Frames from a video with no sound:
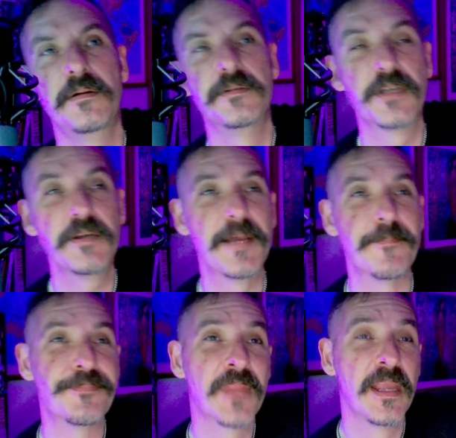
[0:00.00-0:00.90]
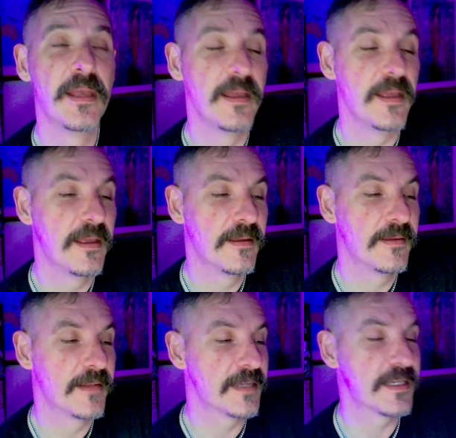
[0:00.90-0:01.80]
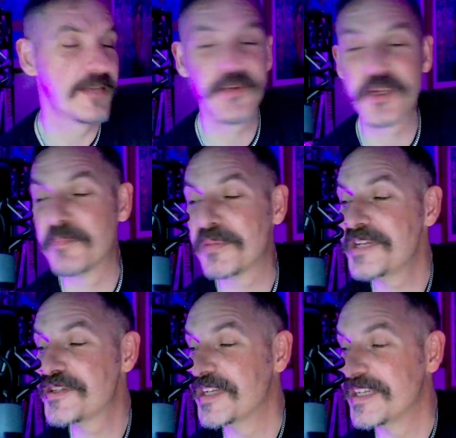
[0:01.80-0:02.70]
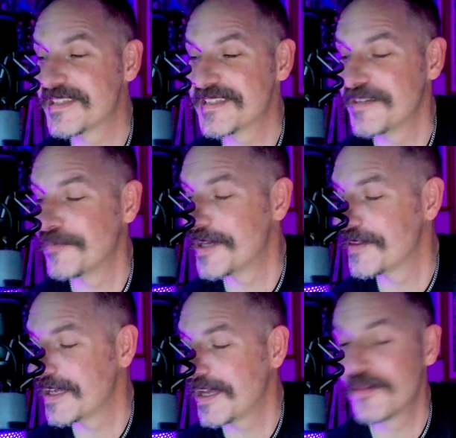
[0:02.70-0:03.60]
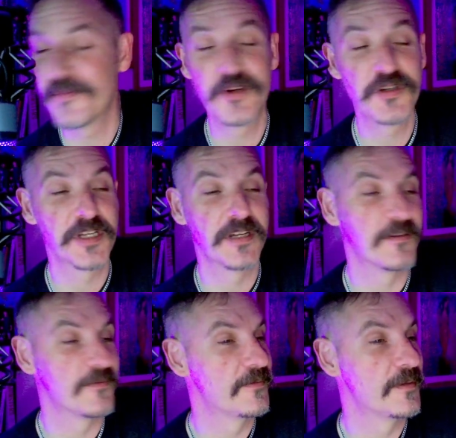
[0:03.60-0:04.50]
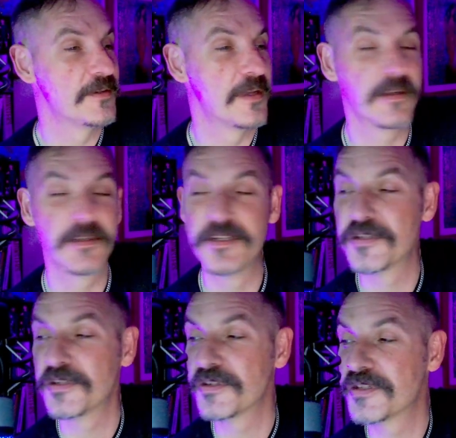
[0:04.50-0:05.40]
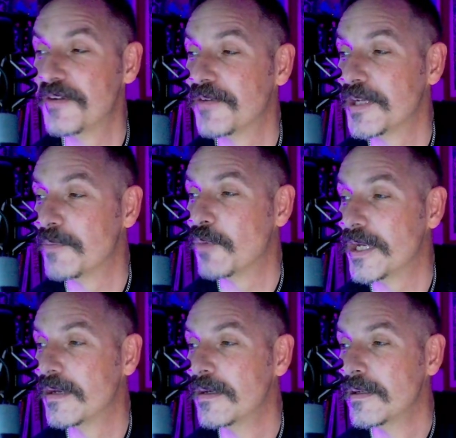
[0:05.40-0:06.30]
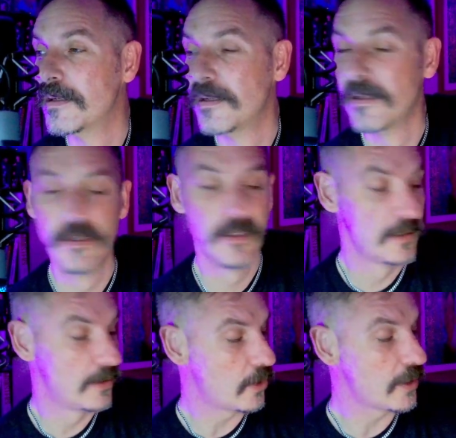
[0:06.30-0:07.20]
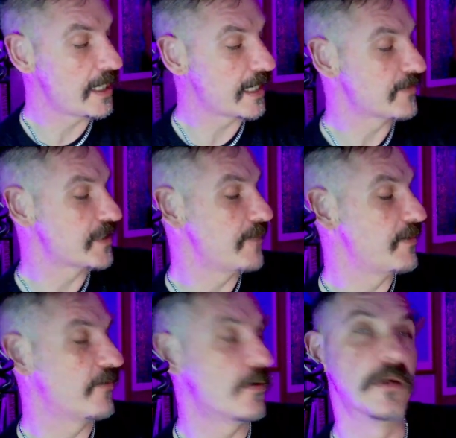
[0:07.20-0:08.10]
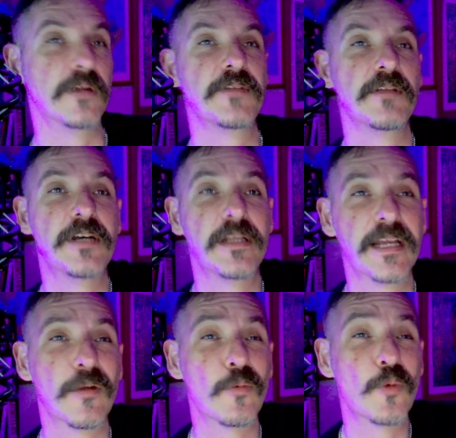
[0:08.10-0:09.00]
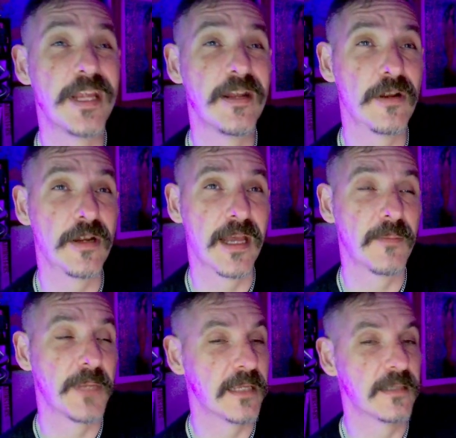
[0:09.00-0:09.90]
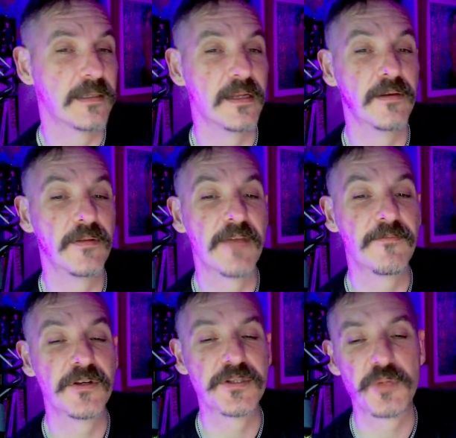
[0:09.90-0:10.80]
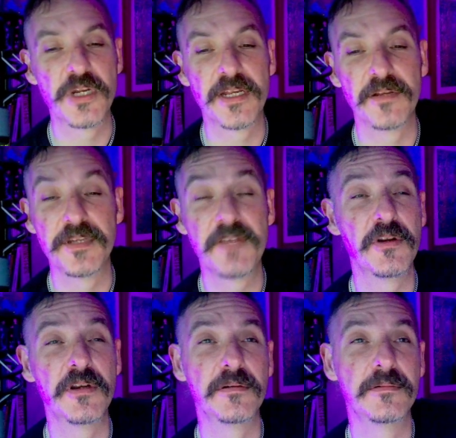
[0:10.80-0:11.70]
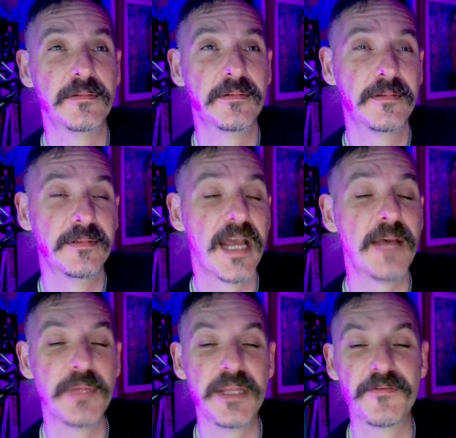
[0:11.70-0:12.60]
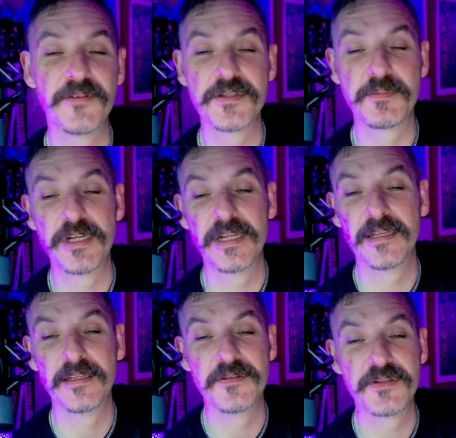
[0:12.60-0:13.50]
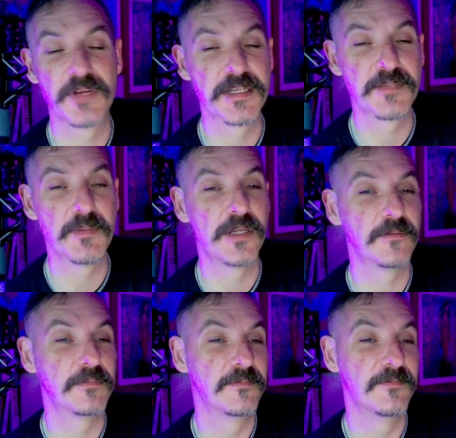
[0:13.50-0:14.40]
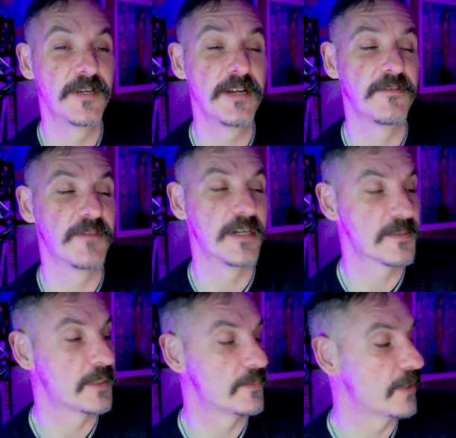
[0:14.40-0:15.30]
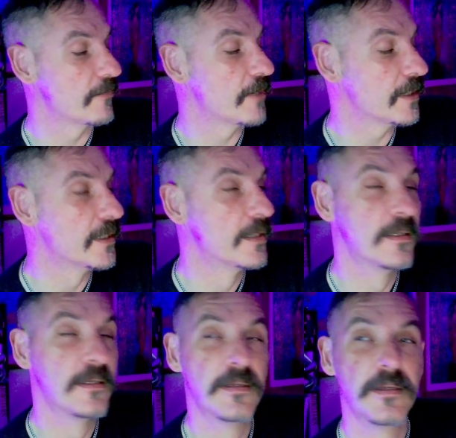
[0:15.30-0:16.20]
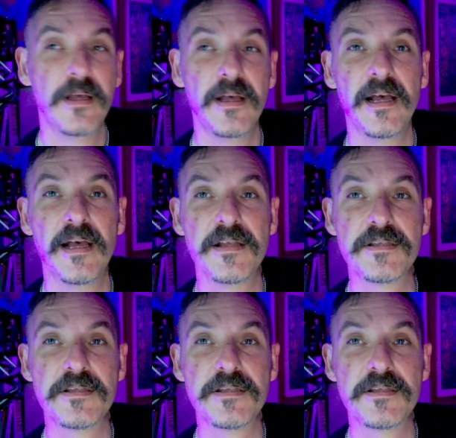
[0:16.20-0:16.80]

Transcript: So, yeah. Like I said, if you're a completionist and want the other version of Unconditional Shove Volume 1, or like I've said before, if you want like a reader copy, you know, that first printing will never not be the first printing, and it was very small, very, very small print run.